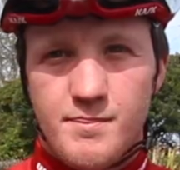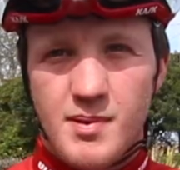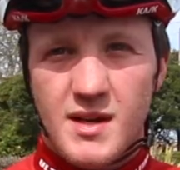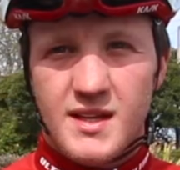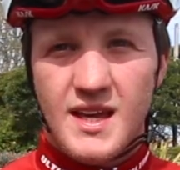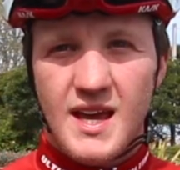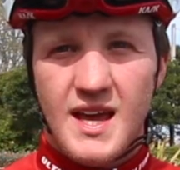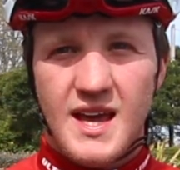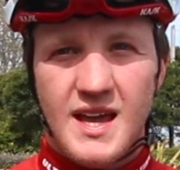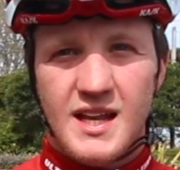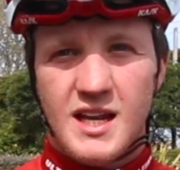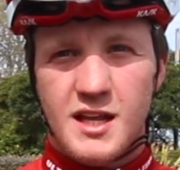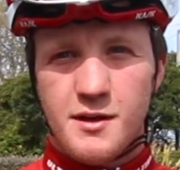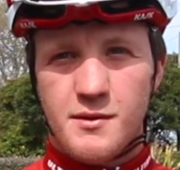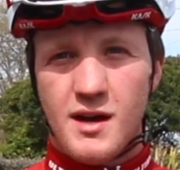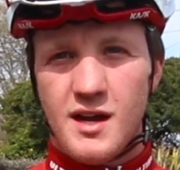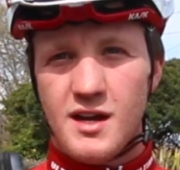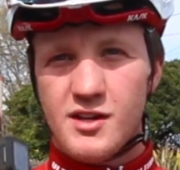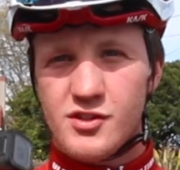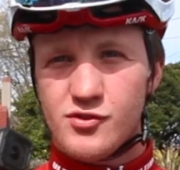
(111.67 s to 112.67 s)
But yeah,
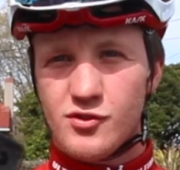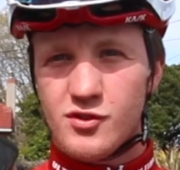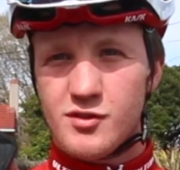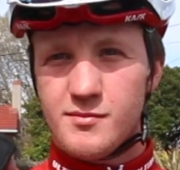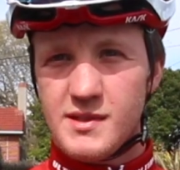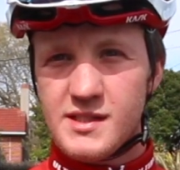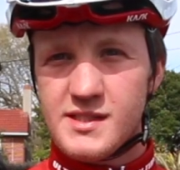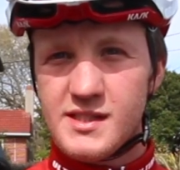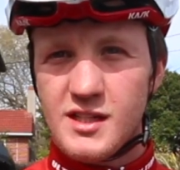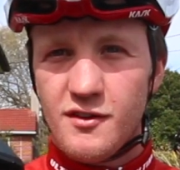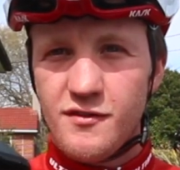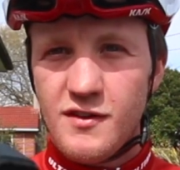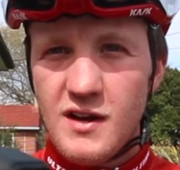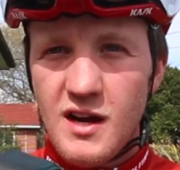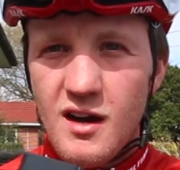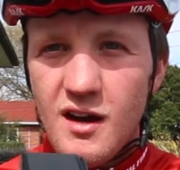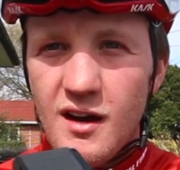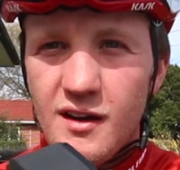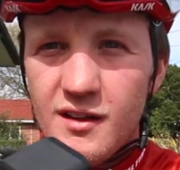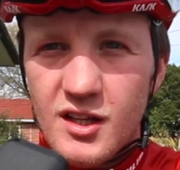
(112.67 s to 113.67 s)
anyway, I sorted myself
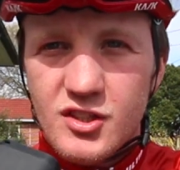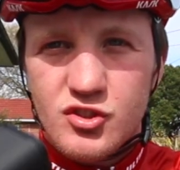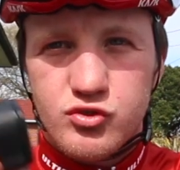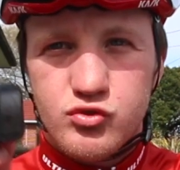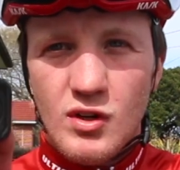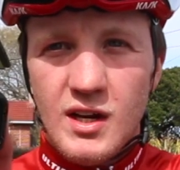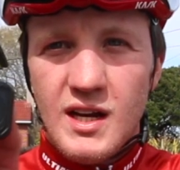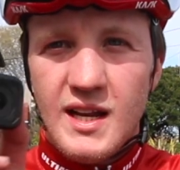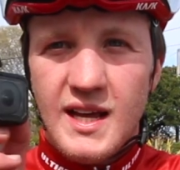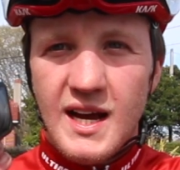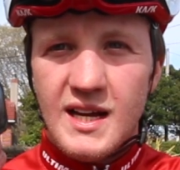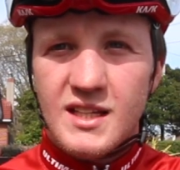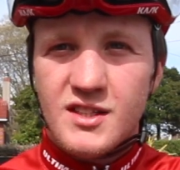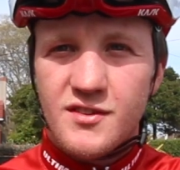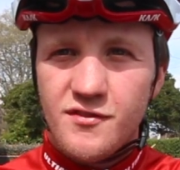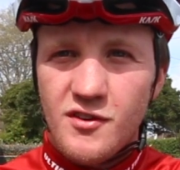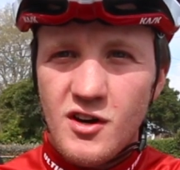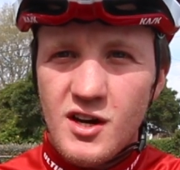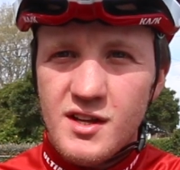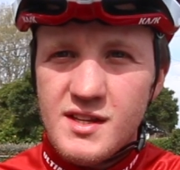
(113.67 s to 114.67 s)
out. It's really hard
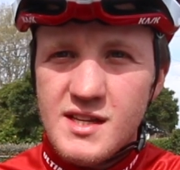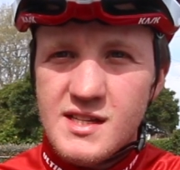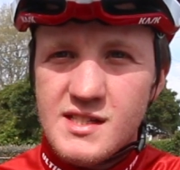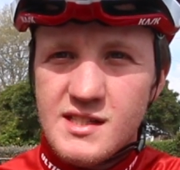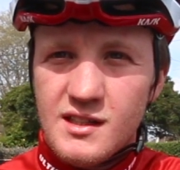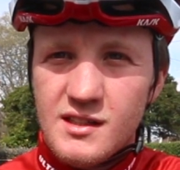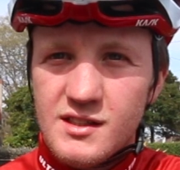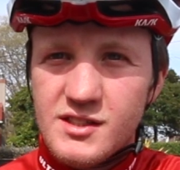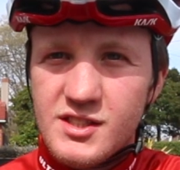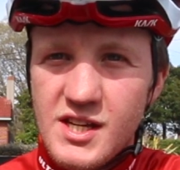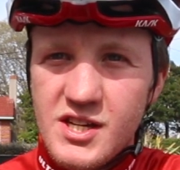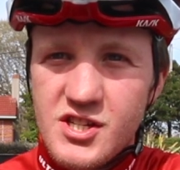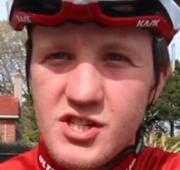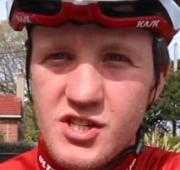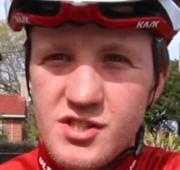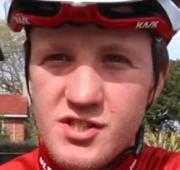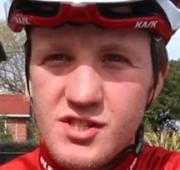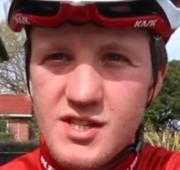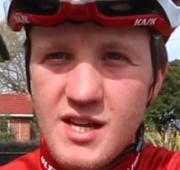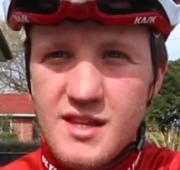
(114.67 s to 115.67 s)
to find these little
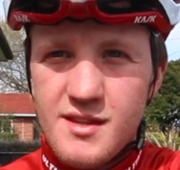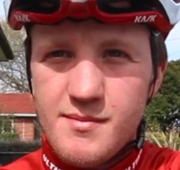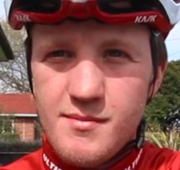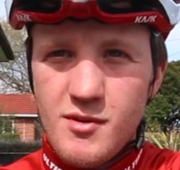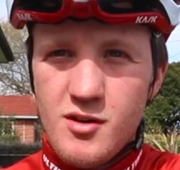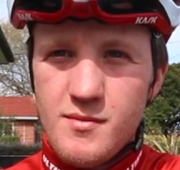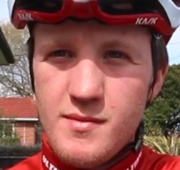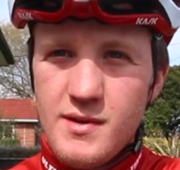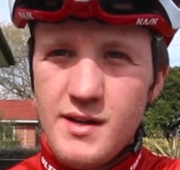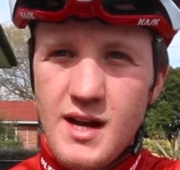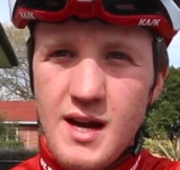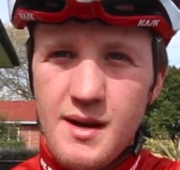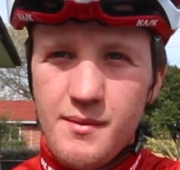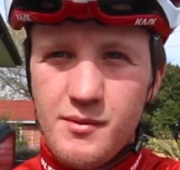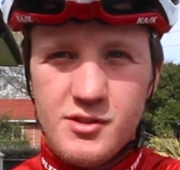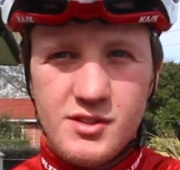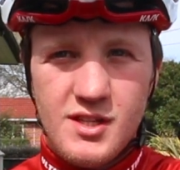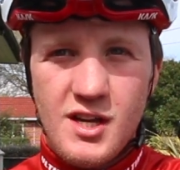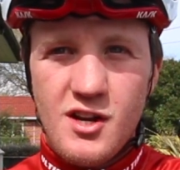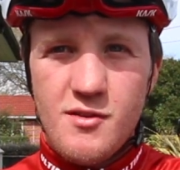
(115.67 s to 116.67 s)
sessions at the moment
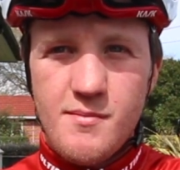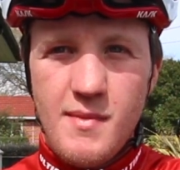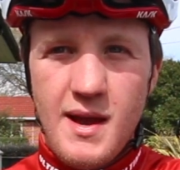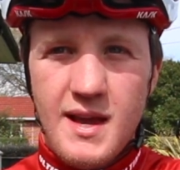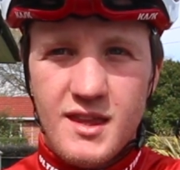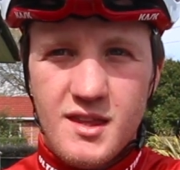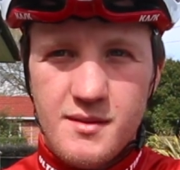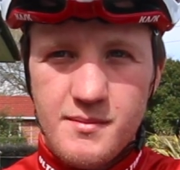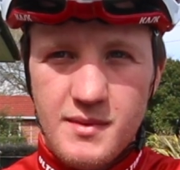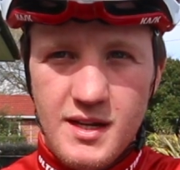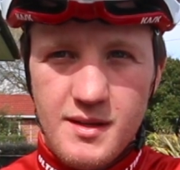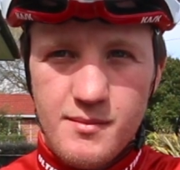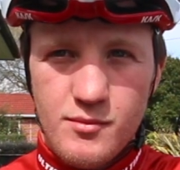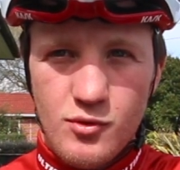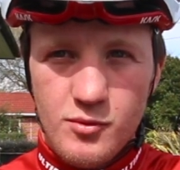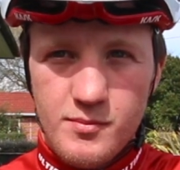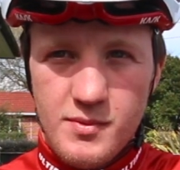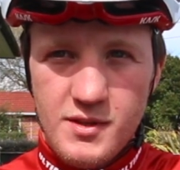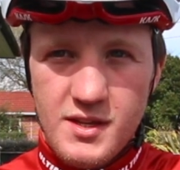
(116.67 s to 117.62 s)
because they don't make them anymore.